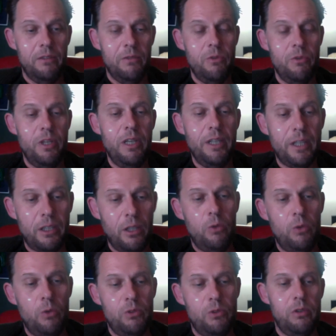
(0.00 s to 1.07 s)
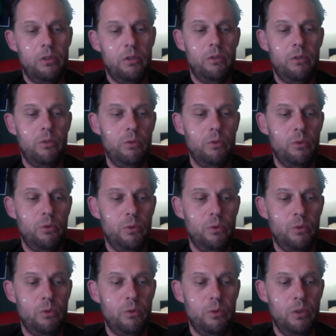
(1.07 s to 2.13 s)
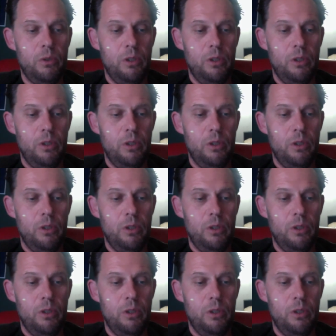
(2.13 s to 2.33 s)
really close to